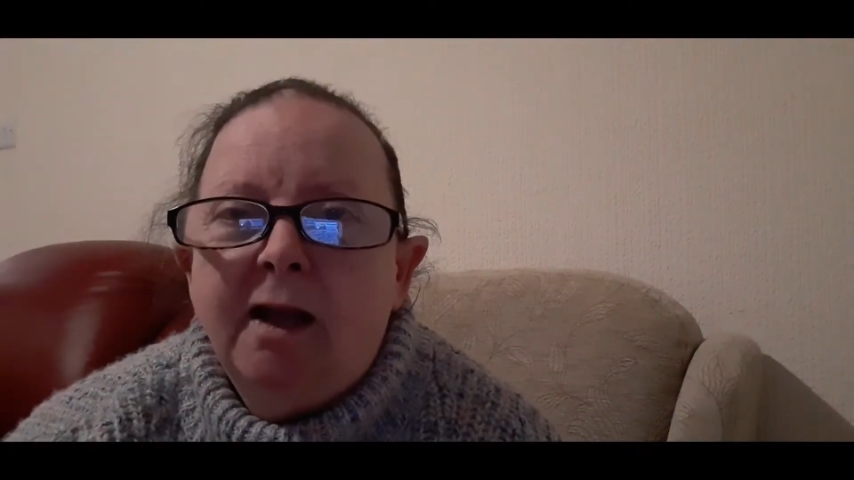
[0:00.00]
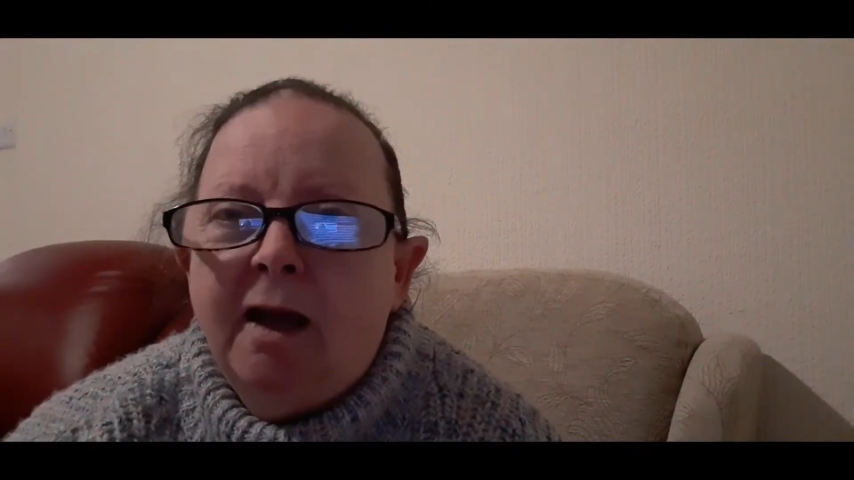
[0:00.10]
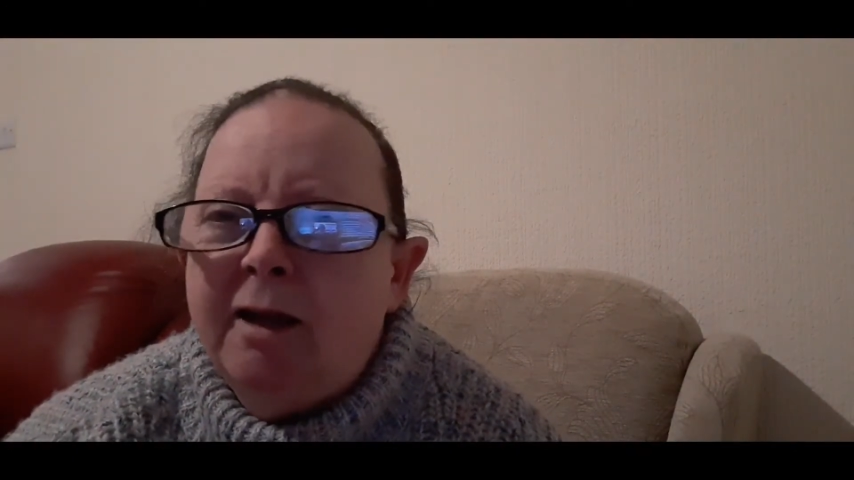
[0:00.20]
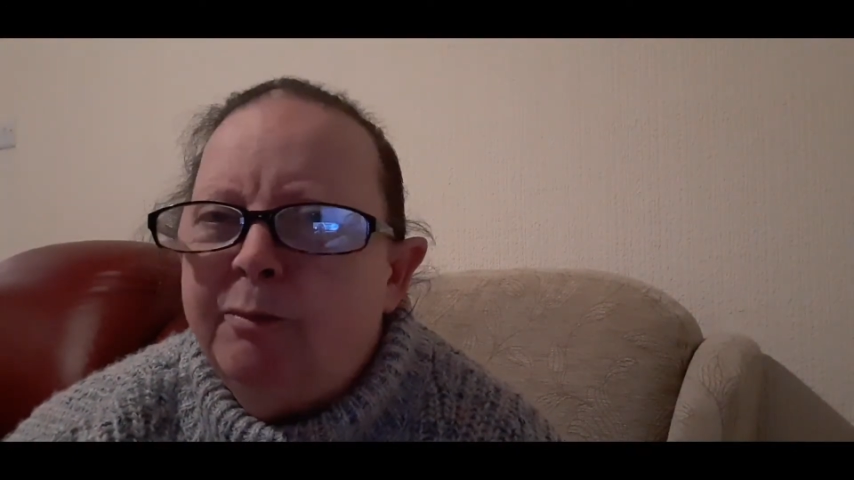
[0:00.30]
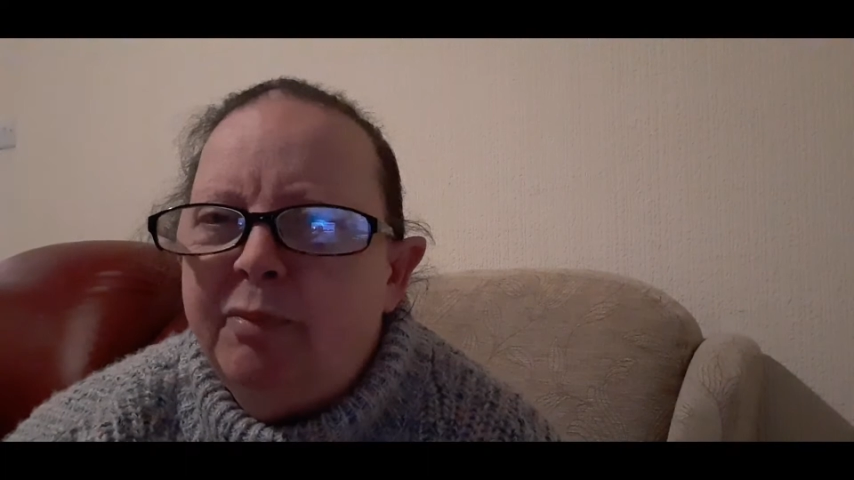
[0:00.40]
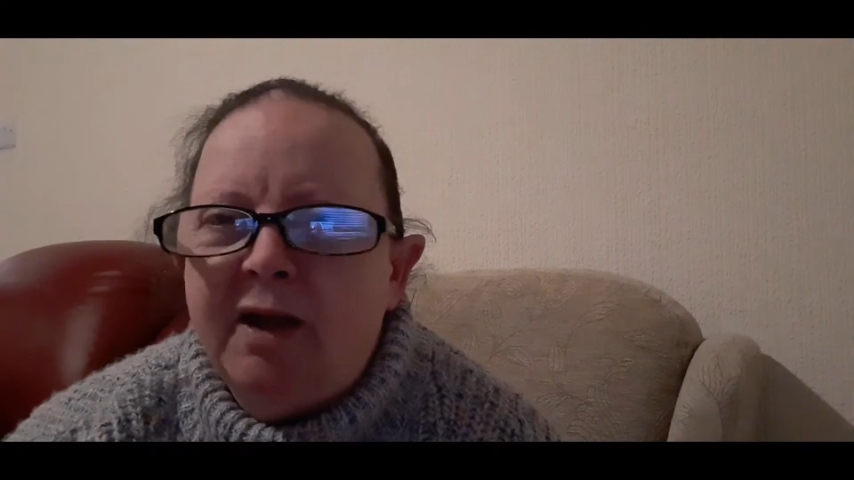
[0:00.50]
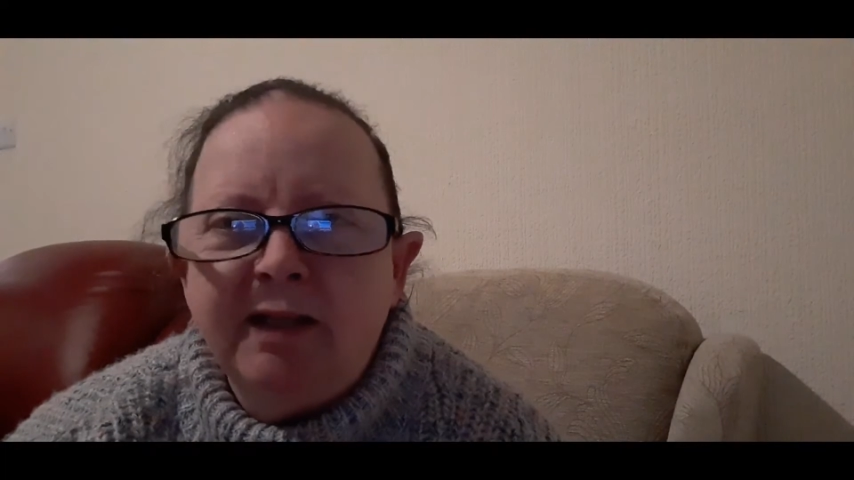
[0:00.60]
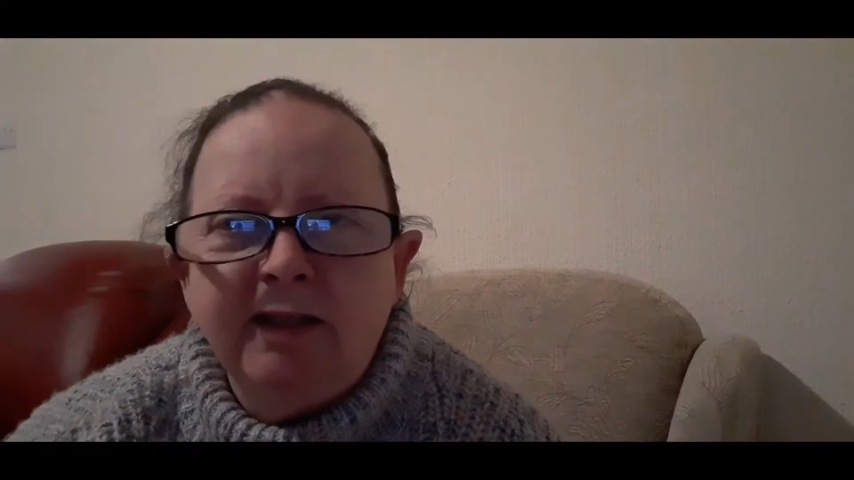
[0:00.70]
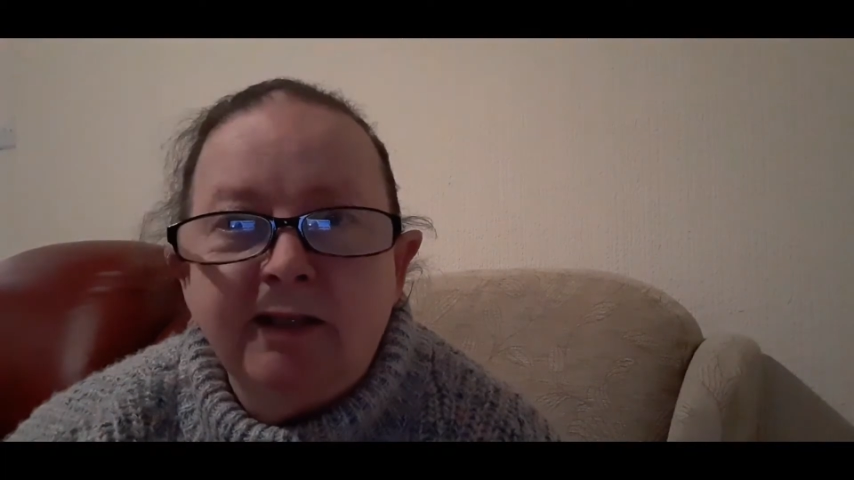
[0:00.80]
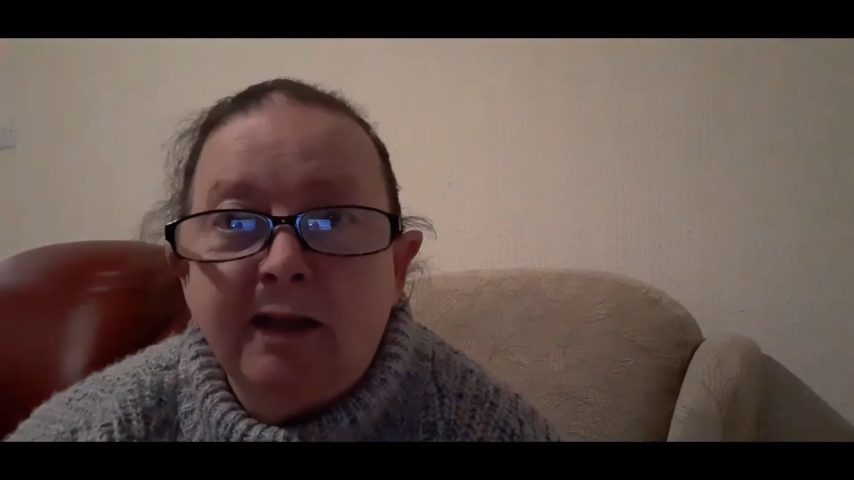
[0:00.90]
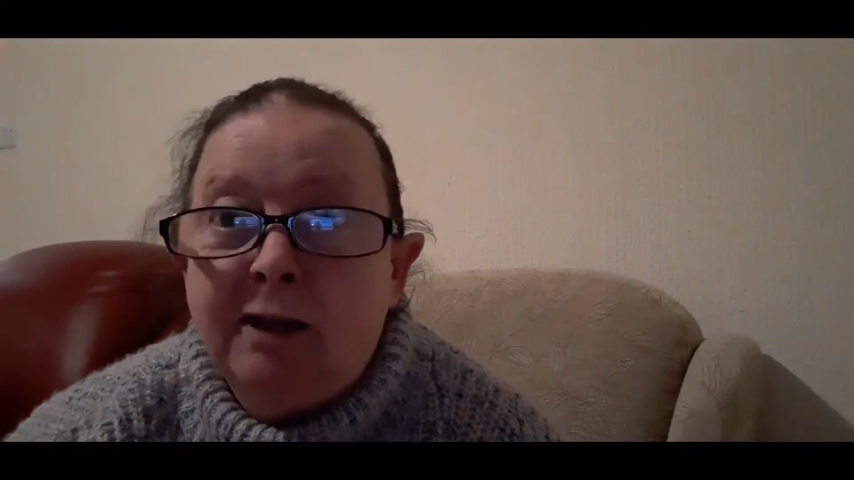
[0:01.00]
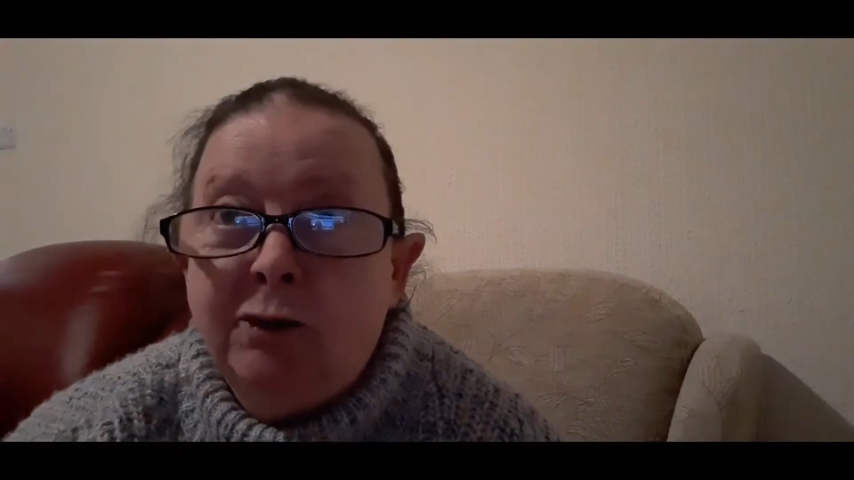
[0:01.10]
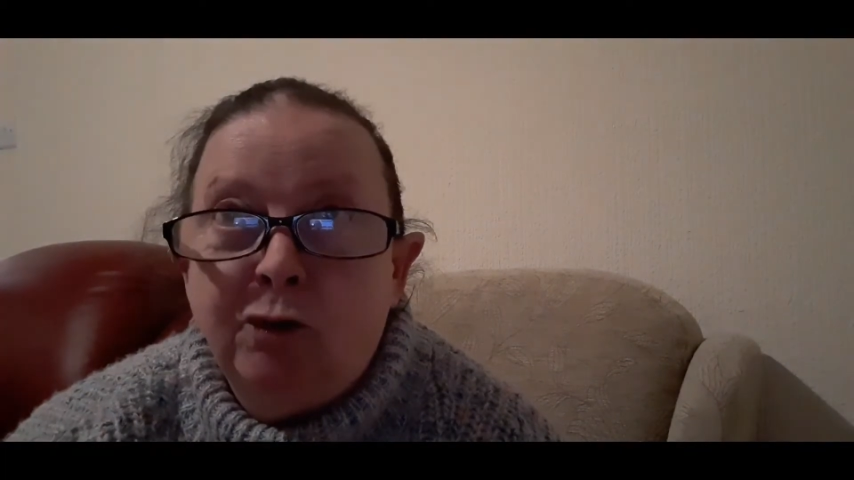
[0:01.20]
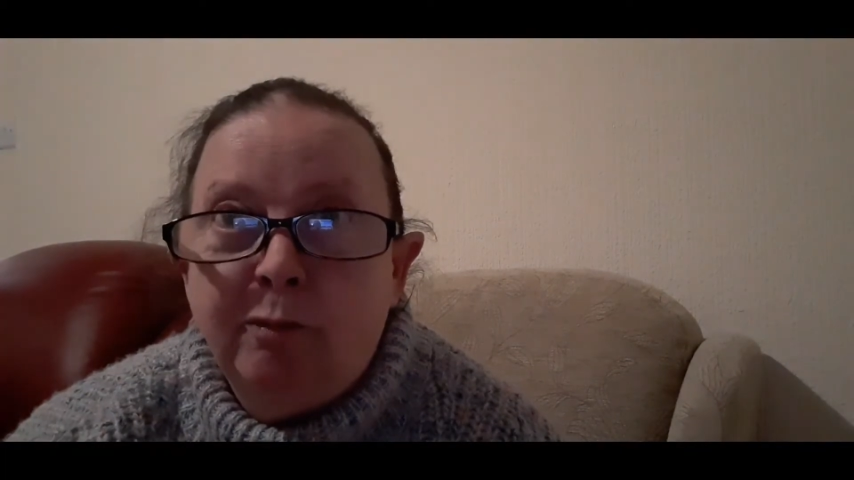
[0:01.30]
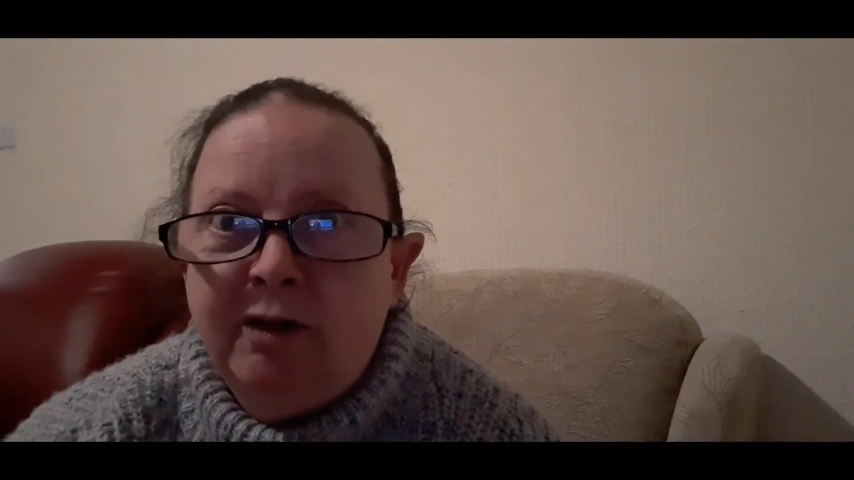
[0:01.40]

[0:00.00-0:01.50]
armbands had not